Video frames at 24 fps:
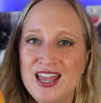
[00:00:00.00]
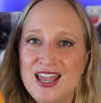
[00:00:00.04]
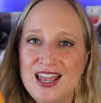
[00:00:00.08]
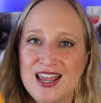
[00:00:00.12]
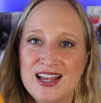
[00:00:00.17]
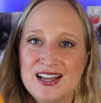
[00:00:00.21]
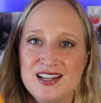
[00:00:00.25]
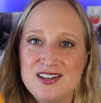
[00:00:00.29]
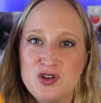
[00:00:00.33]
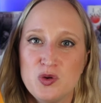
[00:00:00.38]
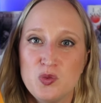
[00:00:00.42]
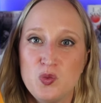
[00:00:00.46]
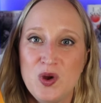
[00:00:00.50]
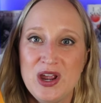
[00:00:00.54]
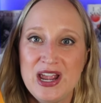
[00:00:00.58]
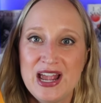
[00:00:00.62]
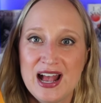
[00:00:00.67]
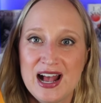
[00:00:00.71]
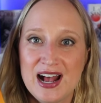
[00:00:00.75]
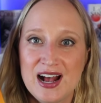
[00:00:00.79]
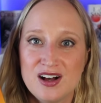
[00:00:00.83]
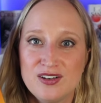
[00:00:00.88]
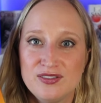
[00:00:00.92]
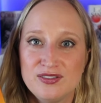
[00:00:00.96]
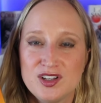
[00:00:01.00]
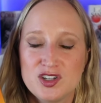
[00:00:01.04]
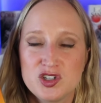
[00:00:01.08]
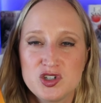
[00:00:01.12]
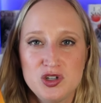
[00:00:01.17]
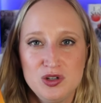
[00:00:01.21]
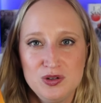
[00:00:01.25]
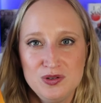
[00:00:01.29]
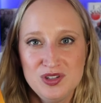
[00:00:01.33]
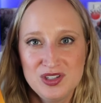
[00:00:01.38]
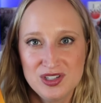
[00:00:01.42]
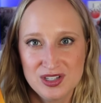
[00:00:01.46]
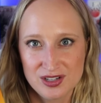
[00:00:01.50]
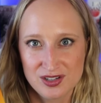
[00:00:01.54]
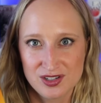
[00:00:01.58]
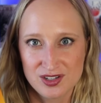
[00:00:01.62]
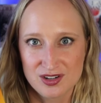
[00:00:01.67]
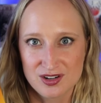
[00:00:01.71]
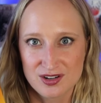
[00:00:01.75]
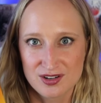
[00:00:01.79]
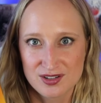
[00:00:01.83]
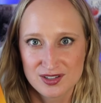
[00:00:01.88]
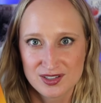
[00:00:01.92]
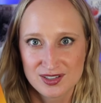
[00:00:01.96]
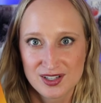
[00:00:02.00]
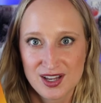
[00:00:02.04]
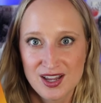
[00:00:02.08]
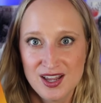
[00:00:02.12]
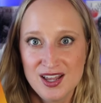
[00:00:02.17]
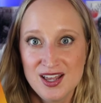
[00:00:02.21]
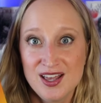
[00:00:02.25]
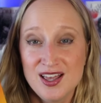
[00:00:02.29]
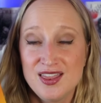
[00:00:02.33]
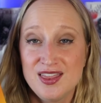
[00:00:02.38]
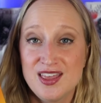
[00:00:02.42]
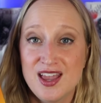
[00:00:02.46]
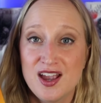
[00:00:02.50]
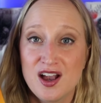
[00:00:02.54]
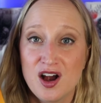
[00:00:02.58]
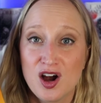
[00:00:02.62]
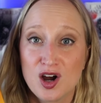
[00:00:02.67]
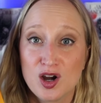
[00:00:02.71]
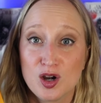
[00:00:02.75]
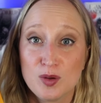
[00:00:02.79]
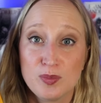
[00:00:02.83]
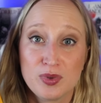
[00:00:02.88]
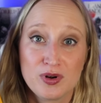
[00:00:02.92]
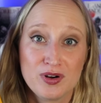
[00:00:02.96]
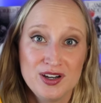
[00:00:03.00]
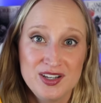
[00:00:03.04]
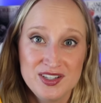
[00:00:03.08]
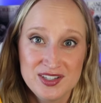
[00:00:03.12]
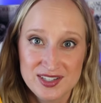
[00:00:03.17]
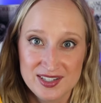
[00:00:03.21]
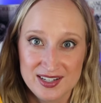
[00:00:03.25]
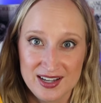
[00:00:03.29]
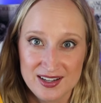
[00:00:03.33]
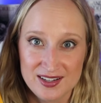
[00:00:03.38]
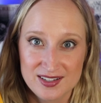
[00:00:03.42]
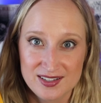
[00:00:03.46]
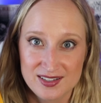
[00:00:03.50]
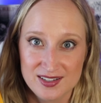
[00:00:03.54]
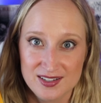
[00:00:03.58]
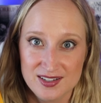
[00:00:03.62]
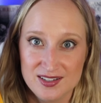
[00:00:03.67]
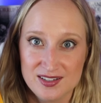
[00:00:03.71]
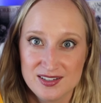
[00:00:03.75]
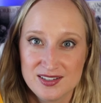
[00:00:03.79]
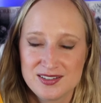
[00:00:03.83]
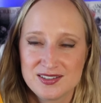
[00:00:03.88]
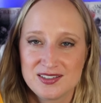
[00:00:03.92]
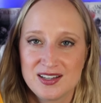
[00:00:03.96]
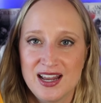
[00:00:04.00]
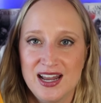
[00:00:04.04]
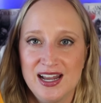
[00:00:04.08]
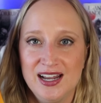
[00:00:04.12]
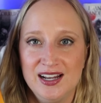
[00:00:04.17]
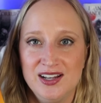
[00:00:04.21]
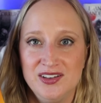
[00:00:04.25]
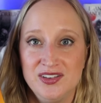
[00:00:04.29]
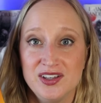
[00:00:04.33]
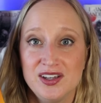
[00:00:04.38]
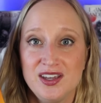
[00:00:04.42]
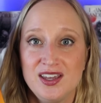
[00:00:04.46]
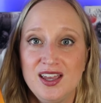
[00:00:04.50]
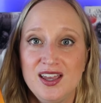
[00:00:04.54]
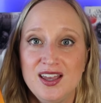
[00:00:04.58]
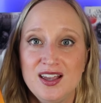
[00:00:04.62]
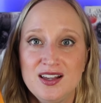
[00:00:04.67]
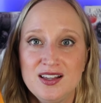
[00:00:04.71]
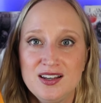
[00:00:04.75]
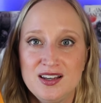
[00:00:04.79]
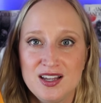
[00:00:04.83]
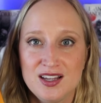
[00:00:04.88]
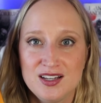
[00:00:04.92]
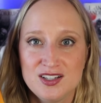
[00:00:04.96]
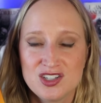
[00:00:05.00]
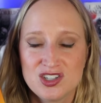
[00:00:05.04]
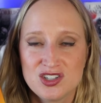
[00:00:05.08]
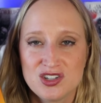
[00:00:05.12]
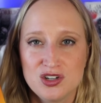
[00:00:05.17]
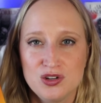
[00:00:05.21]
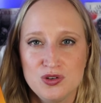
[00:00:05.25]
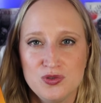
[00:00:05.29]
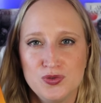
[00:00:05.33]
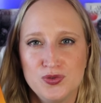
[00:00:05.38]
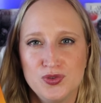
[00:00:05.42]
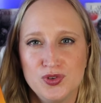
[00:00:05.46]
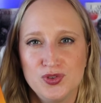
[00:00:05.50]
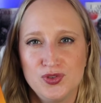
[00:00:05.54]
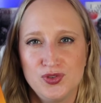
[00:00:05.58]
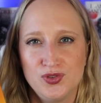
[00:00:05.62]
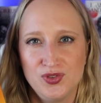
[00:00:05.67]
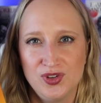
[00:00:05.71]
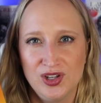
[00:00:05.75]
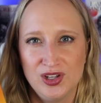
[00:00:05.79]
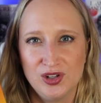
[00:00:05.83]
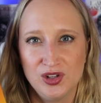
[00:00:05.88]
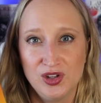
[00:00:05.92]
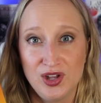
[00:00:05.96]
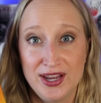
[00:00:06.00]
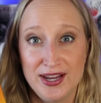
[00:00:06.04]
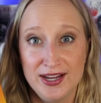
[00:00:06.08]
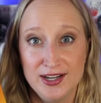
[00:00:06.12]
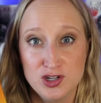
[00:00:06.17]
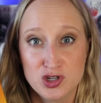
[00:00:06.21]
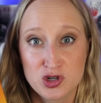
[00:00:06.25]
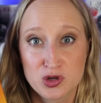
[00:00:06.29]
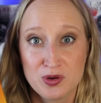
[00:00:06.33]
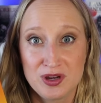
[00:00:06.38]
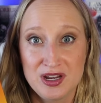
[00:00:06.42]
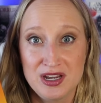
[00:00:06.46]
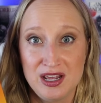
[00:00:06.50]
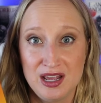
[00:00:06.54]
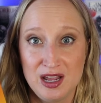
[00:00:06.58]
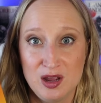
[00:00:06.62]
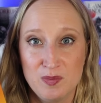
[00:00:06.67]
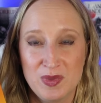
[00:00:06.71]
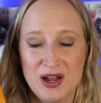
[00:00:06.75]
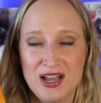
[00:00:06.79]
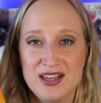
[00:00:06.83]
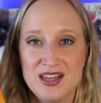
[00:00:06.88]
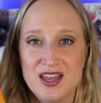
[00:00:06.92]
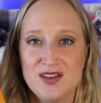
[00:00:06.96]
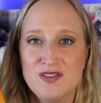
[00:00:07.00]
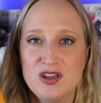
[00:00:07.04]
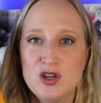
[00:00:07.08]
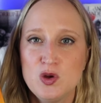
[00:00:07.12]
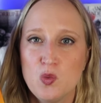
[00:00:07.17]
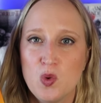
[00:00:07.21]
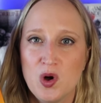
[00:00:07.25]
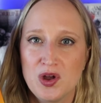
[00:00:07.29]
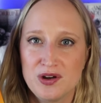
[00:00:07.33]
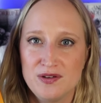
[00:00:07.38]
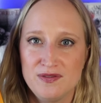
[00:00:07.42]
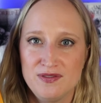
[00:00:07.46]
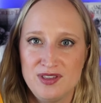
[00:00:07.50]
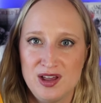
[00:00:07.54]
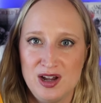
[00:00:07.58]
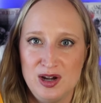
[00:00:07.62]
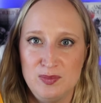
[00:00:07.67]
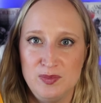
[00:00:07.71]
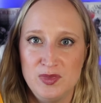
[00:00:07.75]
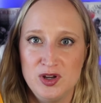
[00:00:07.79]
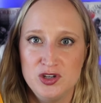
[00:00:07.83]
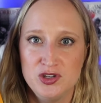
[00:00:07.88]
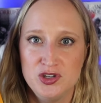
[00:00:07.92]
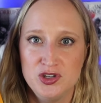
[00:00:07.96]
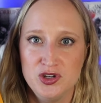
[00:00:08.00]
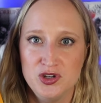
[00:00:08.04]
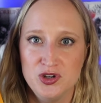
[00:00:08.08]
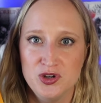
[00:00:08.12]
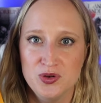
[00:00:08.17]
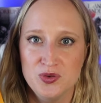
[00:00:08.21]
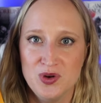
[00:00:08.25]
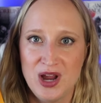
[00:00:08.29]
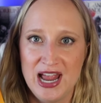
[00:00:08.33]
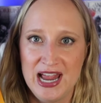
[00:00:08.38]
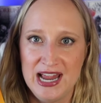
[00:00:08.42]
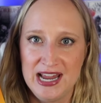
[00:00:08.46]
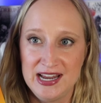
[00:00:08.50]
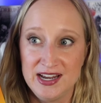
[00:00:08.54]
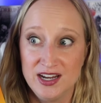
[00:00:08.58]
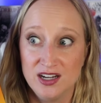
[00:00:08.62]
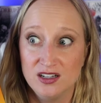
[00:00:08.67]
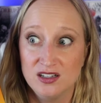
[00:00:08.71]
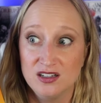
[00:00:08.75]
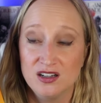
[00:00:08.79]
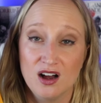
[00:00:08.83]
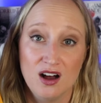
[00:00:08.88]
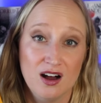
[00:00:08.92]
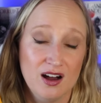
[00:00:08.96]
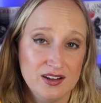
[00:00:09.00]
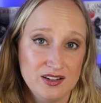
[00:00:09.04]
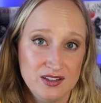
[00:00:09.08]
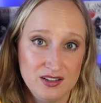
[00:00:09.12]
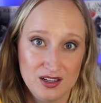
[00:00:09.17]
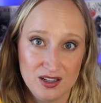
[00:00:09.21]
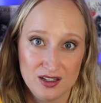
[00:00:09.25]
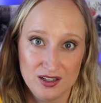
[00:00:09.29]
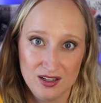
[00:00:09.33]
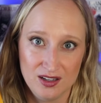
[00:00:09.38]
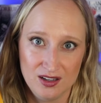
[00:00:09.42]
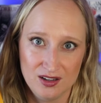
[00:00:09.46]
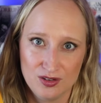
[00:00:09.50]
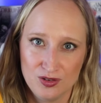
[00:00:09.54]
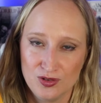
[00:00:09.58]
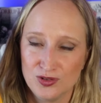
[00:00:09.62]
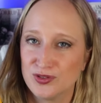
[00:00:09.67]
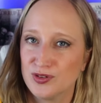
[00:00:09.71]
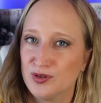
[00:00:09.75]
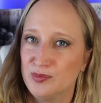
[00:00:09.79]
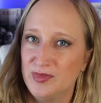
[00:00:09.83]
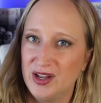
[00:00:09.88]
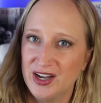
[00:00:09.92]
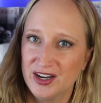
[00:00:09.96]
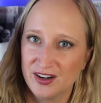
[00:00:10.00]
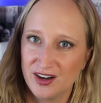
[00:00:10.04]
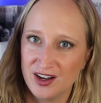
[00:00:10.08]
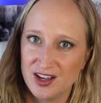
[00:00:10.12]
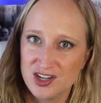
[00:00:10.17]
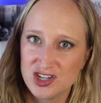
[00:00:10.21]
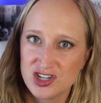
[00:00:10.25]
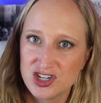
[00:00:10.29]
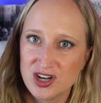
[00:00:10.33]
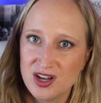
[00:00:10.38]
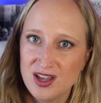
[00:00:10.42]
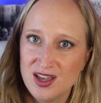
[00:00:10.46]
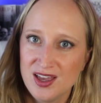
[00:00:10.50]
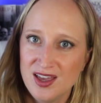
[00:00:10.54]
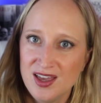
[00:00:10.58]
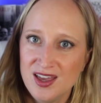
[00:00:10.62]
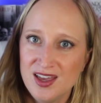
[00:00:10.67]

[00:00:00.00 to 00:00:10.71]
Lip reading: And we have two sisters. They are princesses, and the king needs to fulfill a treaty by giving one of them to a god king for marriage.